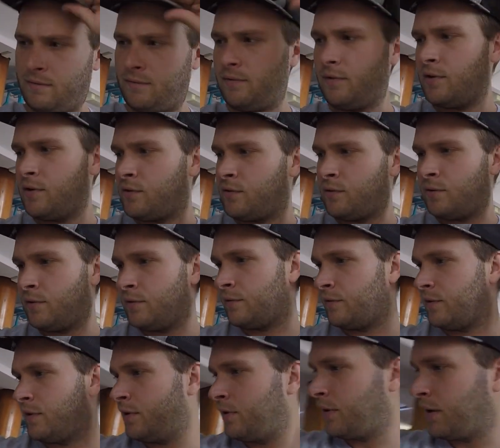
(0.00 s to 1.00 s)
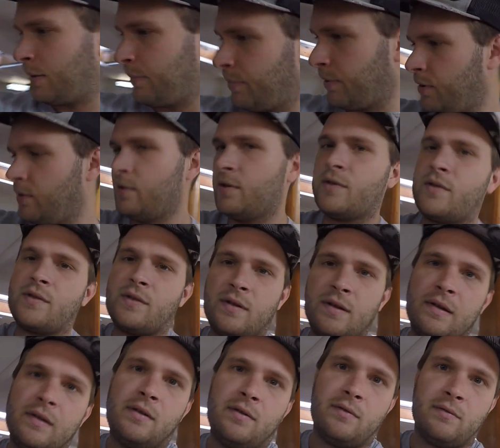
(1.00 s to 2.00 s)
First rule of owning a boat is
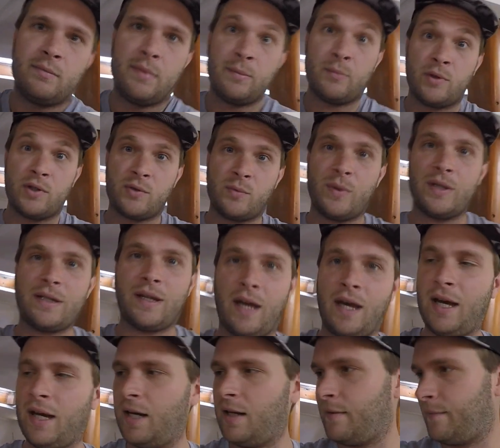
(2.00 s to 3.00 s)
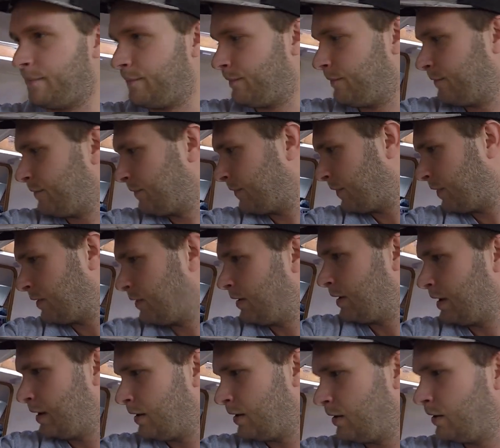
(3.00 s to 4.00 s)
remembering to wear your hat,
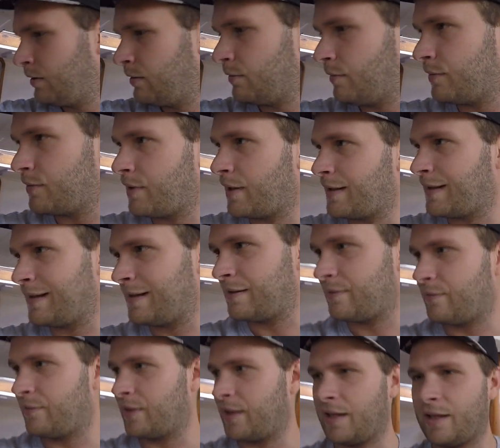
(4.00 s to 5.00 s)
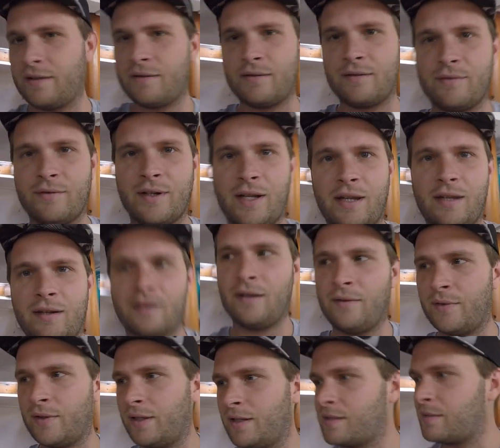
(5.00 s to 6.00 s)
which I tend to forget, and Renee
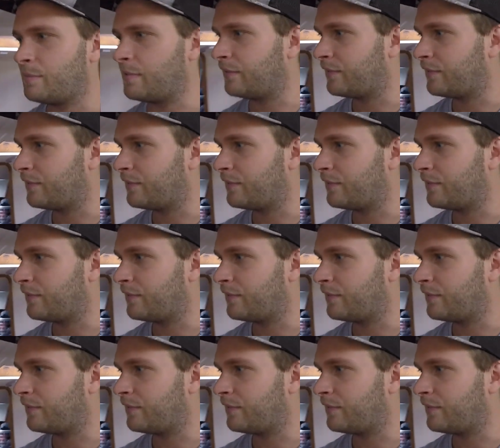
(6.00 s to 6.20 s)
never lets me